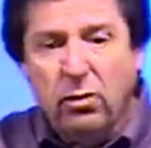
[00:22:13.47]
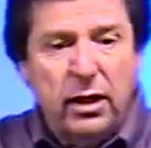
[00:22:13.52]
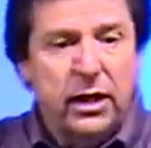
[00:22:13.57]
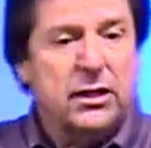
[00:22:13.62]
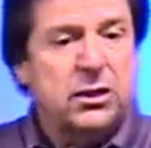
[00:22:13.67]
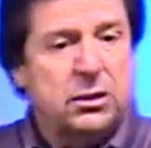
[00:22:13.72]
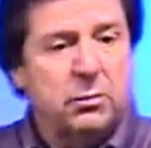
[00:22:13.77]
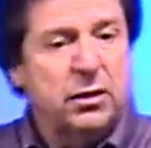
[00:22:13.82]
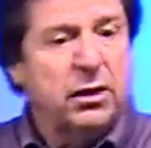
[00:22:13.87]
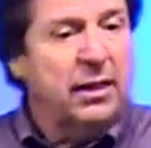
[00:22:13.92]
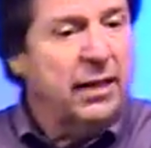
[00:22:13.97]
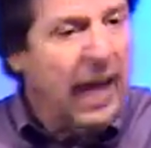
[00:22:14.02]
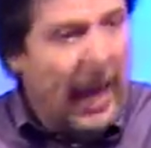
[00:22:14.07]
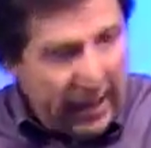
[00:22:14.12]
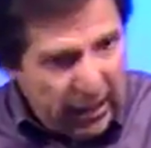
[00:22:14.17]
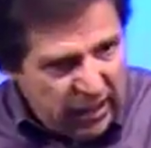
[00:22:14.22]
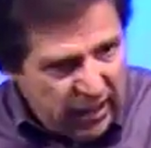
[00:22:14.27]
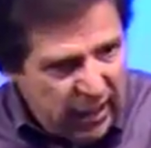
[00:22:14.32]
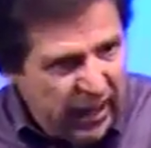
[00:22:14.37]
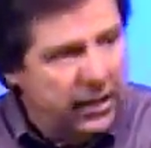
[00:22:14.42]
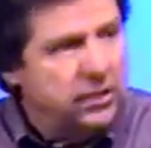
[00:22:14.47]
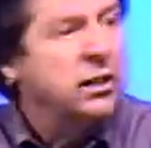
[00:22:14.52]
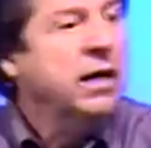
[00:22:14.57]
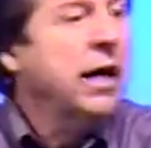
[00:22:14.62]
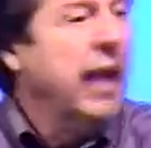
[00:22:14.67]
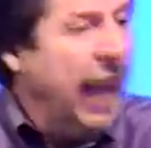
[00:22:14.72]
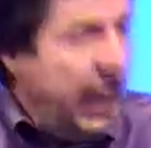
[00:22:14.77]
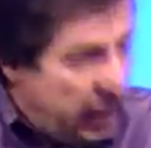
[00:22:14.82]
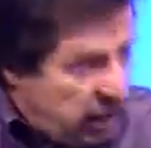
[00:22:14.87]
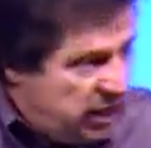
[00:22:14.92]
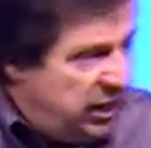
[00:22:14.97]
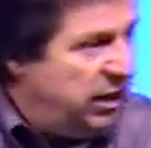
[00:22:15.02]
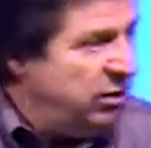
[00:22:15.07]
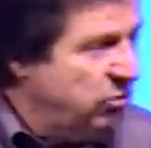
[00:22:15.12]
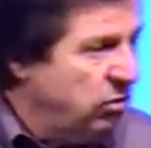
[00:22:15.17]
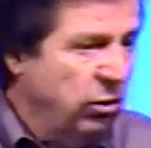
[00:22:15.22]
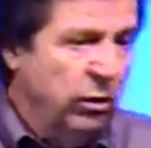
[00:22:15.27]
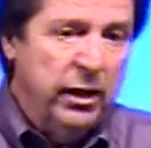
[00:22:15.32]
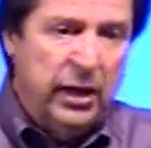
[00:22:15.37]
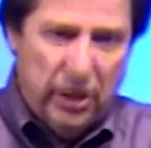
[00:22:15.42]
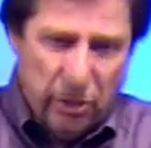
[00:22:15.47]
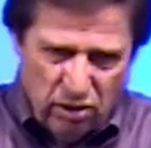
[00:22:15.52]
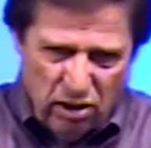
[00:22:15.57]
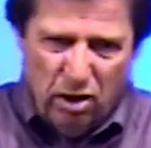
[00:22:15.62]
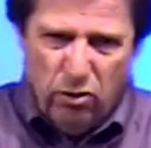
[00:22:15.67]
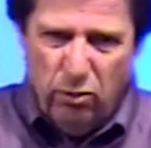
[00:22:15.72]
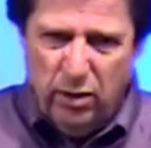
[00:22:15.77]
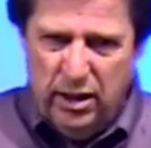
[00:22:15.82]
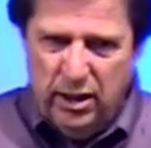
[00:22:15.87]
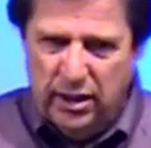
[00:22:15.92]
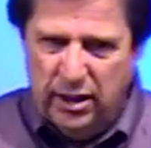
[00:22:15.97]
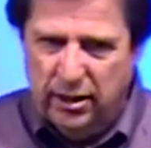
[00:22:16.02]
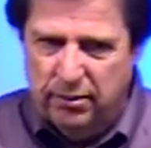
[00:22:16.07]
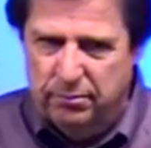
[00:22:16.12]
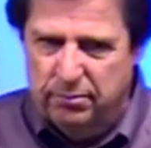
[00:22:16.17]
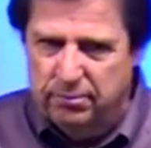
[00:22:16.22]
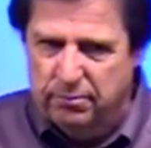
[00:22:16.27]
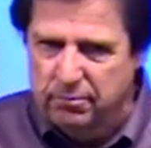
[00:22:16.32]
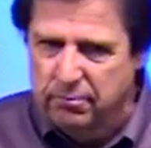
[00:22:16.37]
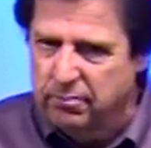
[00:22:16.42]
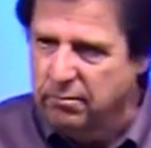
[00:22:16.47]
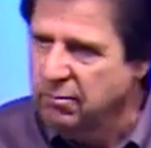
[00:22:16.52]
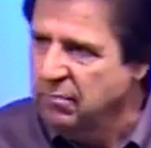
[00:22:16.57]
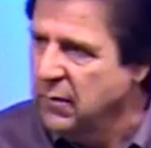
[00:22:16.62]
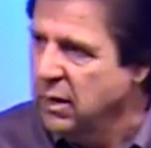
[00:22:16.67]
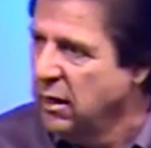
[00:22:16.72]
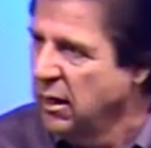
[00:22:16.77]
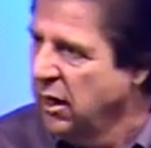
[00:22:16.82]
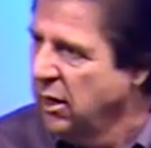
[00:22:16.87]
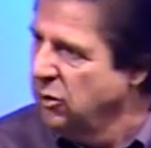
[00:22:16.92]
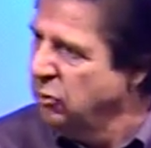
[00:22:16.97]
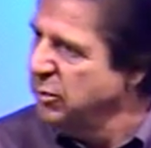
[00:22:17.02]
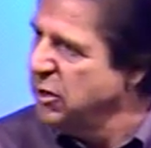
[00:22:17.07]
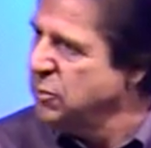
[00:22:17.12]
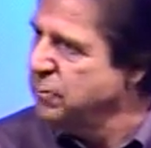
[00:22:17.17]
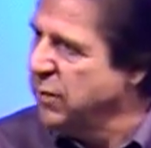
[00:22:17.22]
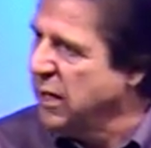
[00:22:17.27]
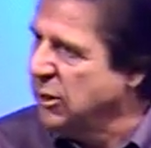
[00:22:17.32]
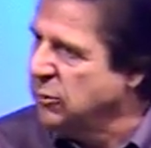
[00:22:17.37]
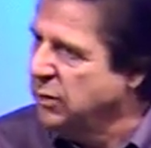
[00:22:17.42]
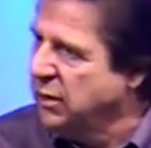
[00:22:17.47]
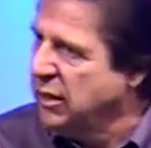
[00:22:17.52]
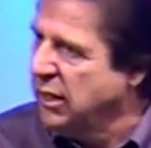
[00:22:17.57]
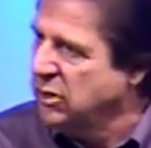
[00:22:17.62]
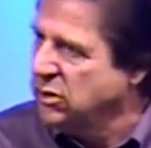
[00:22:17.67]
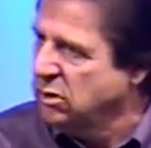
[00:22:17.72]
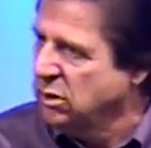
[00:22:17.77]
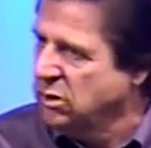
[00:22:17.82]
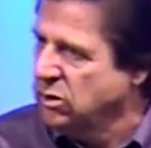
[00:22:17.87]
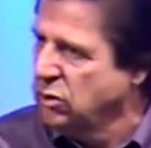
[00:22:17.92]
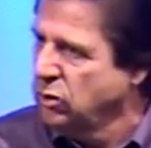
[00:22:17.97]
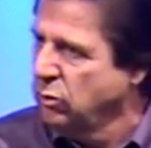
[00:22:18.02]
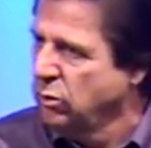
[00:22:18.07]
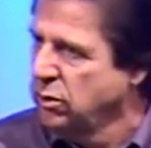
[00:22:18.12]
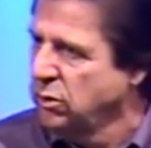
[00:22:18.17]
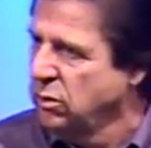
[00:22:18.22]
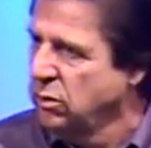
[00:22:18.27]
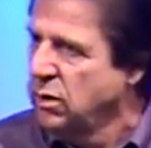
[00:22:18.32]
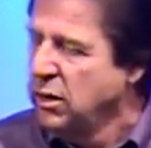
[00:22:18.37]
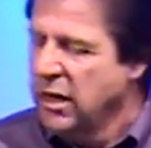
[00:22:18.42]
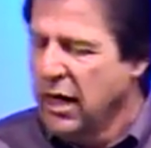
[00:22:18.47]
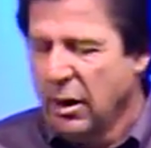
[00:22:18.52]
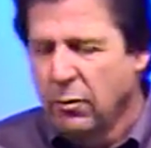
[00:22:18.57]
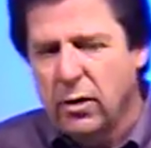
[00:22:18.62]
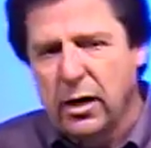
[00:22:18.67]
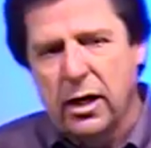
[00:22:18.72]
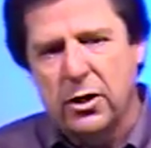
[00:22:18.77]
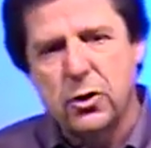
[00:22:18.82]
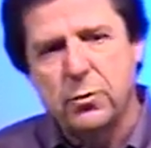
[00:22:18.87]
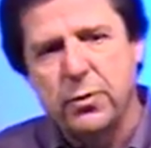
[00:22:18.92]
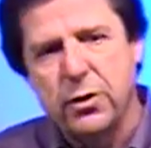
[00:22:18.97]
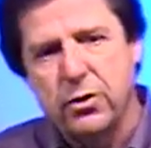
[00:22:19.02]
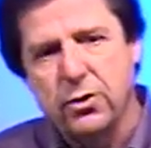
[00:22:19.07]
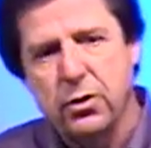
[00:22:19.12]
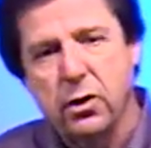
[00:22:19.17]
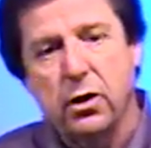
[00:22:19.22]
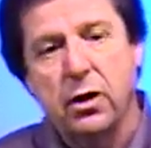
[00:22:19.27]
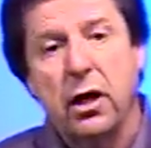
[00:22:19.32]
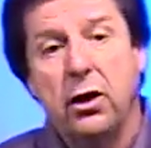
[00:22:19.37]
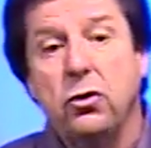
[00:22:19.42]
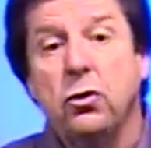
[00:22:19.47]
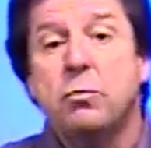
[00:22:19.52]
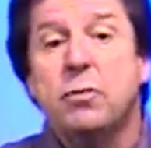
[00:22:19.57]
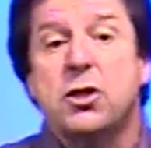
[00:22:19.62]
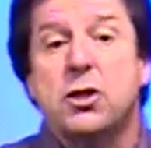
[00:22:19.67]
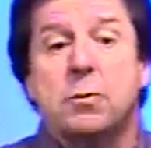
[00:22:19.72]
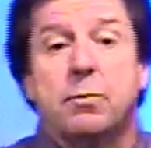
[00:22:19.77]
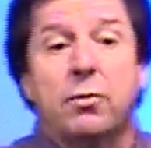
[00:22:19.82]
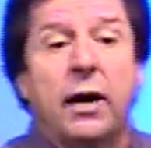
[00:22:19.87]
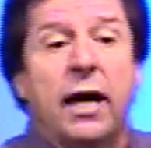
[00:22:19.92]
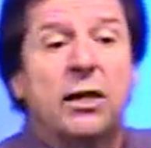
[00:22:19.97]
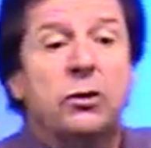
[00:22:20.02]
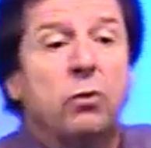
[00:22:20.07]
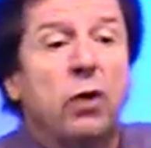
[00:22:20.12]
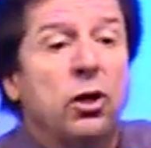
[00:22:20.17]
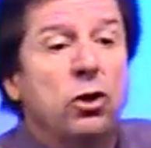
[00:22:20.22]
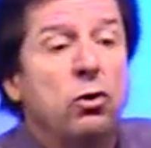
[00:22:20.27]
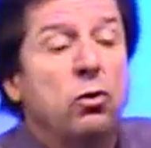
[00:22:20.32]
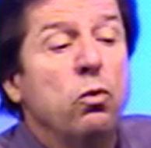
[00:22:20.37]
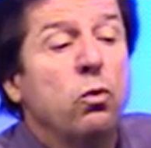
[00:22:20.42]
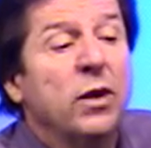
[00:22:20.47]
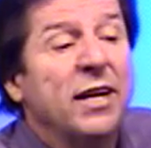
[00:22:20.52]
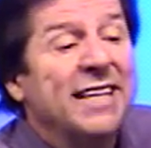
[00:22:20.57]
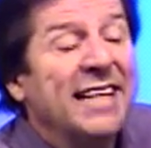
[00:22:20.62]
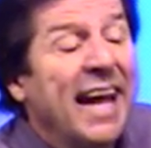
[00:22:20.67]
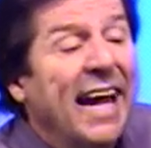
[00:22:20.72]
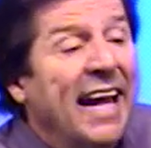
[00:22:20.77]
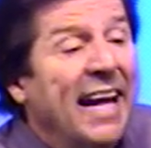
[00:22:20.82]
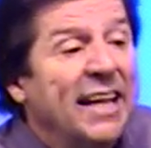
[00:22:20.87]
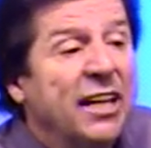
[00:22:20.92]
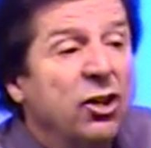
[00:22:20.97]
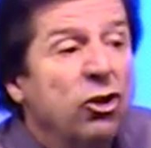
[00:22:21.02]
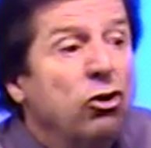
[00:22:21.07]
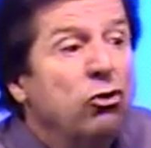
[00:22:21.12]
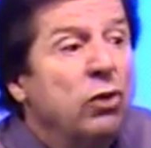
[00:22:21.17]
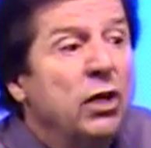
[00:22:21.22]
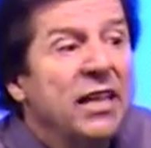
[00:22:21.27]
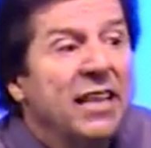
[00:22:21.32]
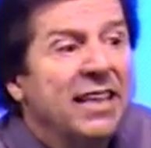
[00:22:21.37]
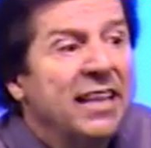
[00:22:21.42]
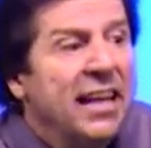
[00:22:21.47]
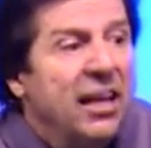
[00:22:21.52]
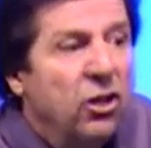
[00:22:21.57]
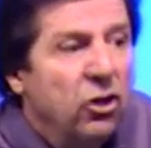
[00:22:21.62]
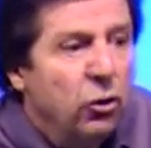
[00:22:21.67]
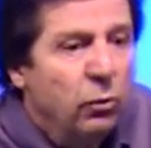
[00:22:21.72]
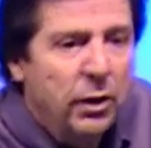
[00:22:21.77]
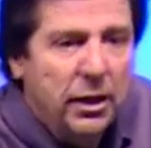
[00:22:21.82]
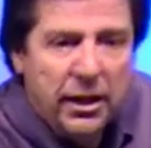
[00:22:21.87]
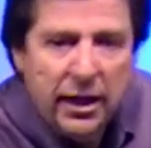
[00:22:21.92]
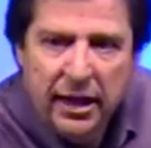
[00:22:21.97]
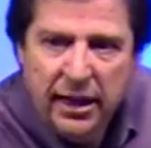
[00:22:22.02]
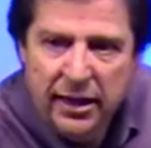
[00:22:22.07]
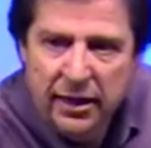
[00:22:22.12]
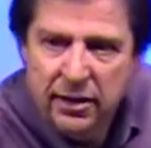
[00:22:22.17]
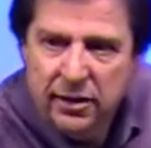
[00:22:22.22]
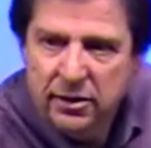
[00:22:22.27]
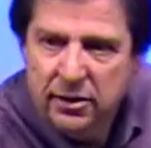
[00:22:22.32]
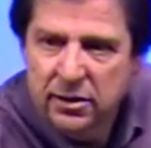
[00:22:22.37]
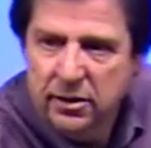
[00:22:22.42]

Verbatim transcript: Testament in 90 days and get to it and start reading it. And you'll be surprised what God starts showing you and when God speaks to you, and you'll be surprised what you retain that you didn't think you retained.